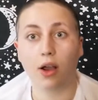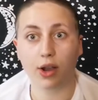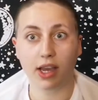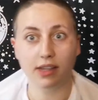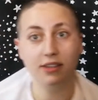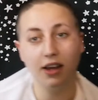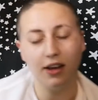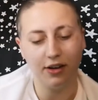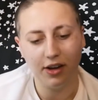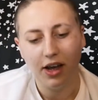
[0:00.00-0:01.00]
Okay, so
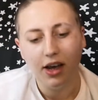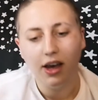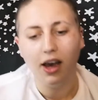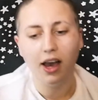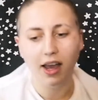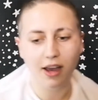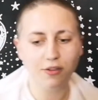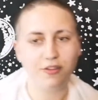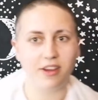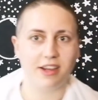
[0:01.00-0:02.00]
I
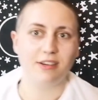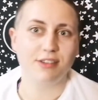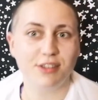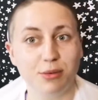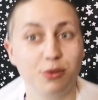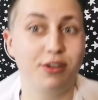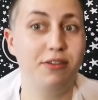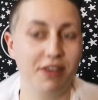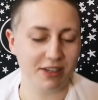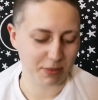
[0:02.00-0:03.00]
have found some
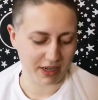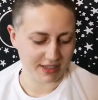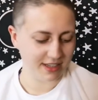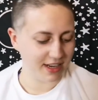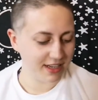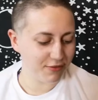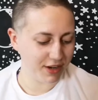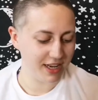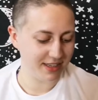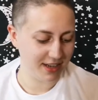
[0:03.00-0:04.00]
green face paints and I didn't
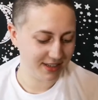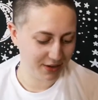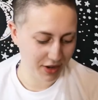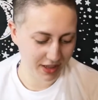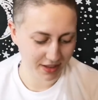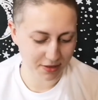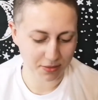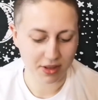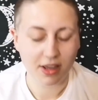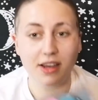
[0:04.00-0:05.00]
realise I still had
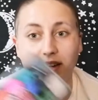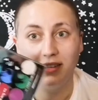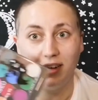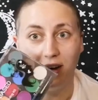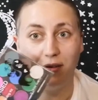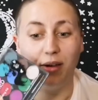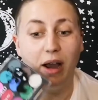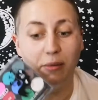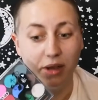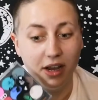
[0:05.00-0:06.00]
them, so
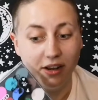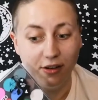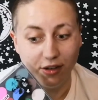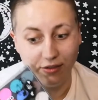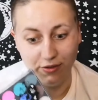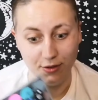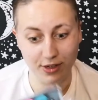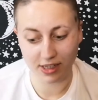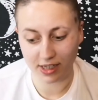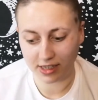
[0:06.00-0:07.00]
I'm kind of looking
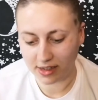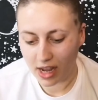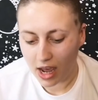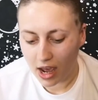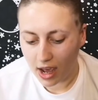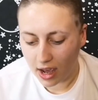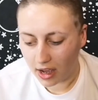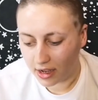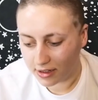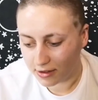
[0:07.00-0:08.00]
forward to this.
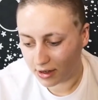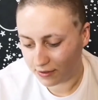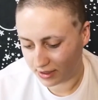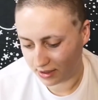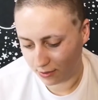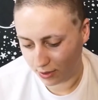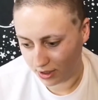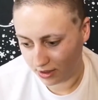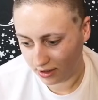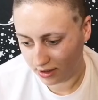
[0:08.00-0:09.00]
I don't know if it's going to
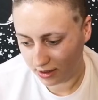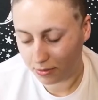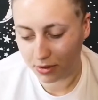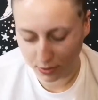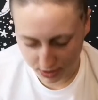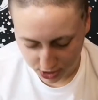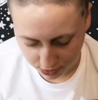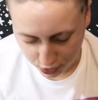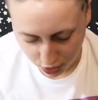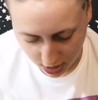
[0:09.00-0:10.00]
work, but we
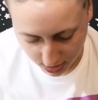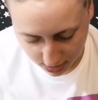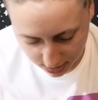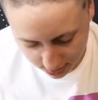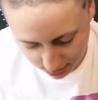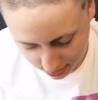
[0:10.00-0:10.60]
shall try.